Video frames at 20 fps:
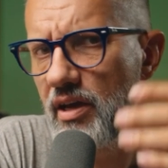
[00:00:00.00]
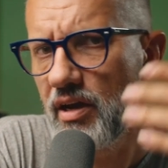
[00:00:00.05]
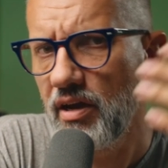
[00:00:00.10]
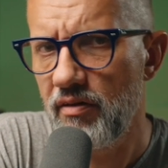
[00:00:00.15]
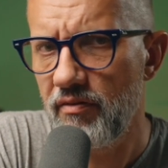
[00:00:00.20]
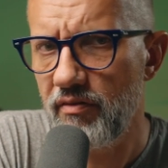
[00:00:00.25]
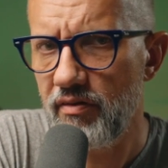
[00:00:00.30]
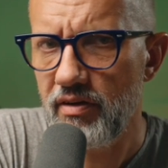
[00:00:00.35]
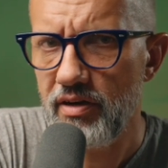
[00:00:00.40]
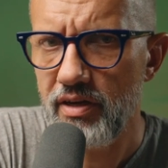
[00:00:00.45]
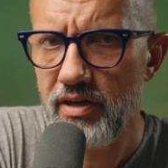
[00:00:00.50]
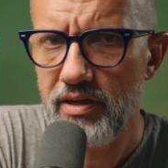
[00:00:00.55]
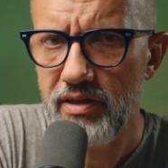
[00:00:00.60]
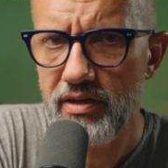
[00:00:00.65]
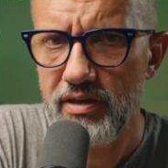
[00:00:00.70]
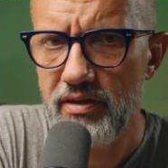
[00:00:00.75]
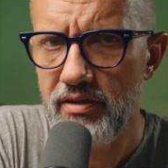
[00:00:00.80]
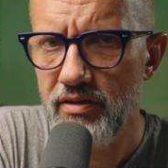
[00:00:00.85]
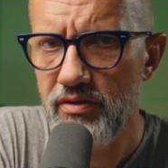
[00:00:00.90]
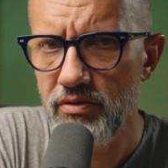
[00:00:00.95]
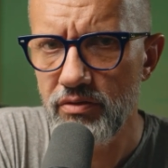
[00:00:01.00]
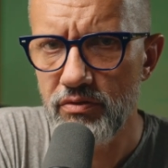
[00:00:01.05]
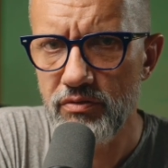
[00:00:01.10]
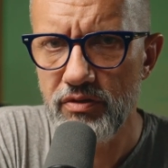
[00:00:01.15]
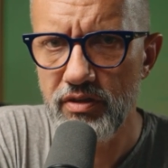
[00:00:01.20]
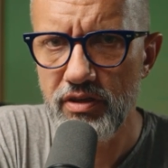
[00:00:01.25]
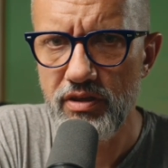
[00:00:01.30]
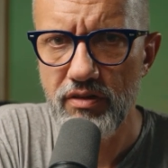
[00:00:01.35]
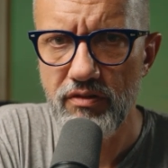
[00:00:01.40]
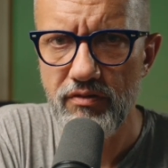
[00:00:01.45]
why you
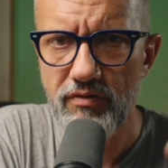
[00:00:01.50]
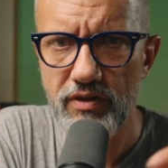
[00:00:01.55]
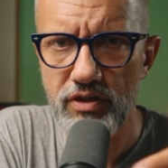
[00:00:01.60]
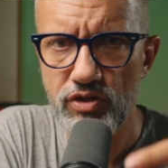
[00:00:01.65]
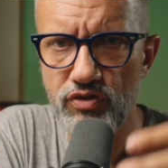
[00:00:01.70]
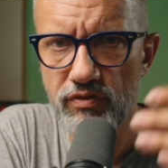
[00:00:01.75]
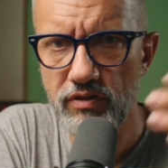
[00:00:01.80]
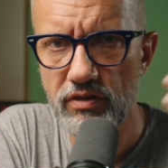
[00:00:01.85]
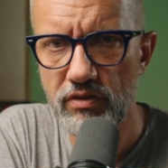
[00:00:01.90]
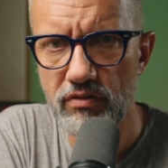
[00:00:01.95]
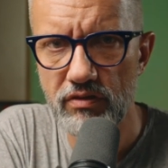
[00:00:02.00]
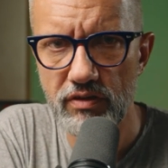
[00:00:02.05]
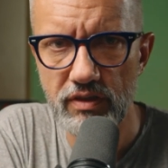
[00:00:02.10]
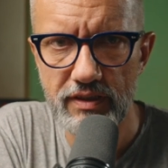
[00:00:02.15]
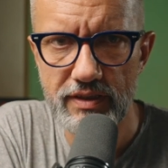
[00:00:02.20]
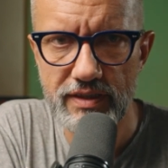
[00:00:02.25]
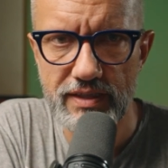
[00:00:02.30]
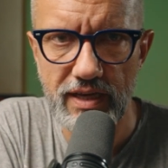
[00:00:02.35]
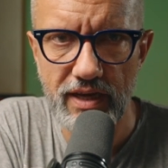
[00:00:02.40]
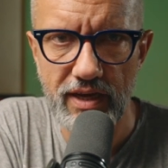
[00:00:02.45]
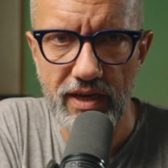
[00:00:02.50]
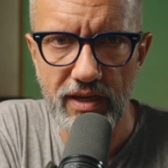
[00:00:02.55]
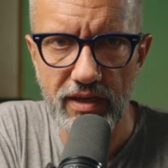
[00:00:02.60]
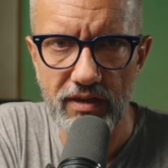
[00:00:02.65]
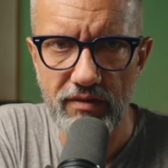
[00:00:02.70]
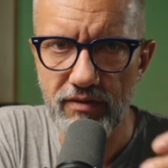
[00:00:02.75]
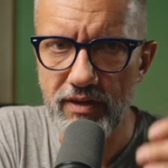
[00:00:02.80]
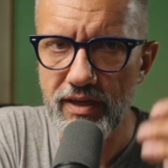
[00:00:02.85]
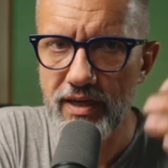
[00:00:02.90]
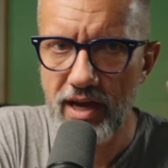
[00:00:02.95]
didn't watch video till the
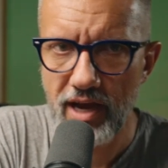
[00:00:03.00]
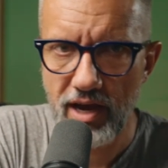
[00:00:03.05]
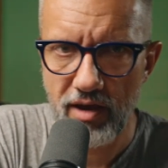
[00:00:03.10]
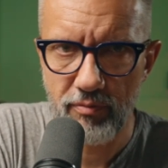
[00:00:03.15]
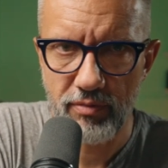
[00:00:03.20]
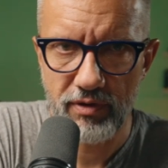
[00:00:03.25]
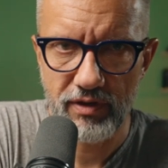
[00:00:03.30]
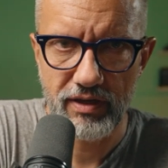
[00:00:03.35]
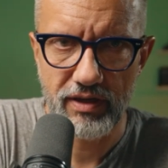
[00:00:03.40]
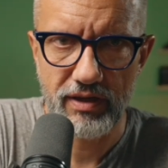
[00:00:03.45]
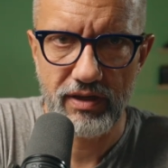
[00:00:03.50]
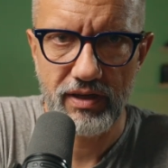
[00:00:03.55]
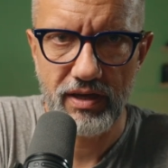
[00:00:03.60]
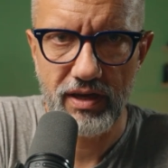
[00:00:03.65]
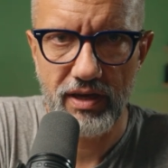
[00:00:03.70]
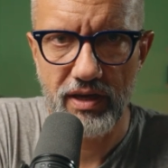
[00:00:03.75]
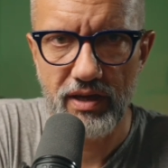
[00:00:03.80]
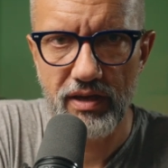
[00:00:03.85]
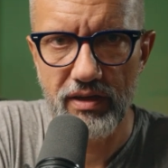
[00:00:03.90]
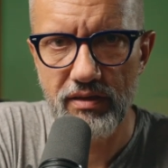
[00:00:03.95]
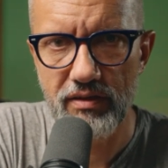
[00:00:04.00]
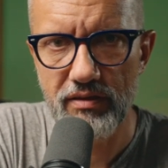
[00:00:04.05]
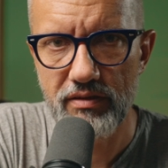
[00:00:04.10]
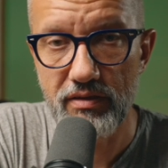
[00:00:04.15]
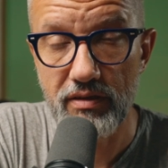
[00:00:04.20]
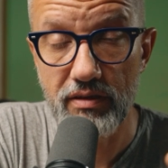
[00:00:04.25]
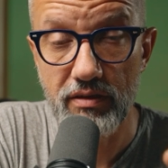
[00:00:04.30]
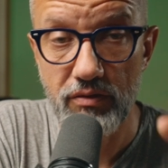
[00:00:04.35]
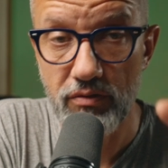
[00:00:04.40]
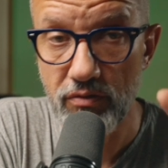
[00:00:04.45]
end, what happened, and
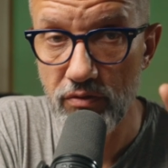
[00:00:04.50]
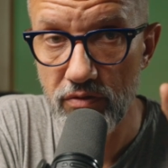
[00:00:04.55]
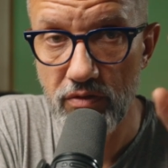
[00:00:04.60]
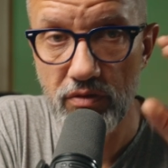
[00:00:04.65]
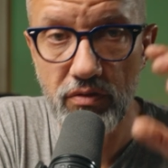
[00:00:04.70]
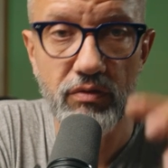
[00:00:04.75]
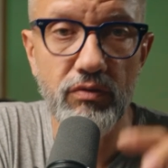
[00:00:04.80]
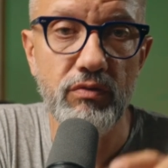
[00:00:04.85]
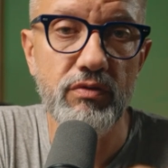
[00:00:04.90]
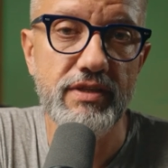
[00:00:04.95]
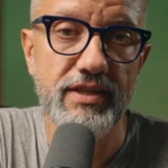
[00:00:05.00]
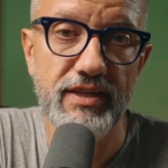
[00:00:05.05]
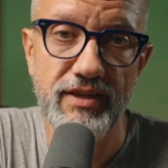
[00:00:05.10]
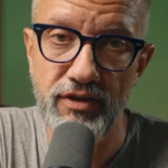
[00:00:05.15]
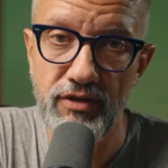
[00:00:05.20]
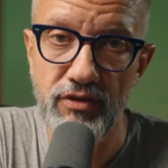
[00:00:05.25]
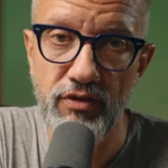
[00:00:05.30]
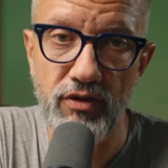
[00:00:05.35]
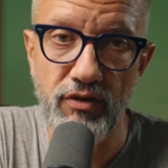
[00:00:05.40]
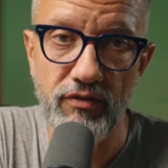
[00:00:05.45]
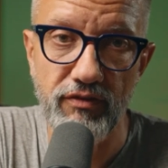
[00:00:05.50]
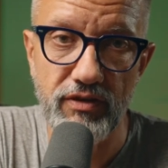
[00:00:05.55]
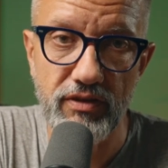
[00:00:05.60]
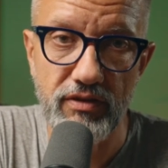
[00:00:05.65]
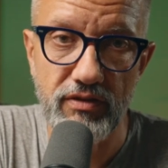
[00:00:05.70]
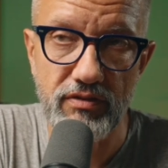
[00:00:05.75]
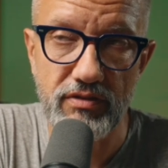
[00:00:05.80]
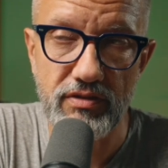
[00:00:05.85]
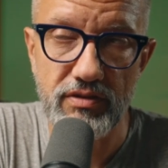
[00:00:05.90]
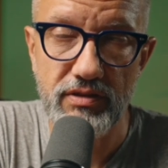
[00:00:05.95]
do not do that in your
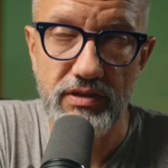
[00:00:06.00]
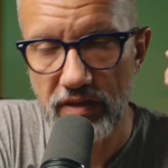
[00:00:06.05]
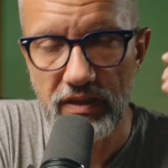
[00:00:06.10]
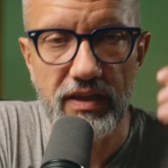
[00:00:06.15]
videos.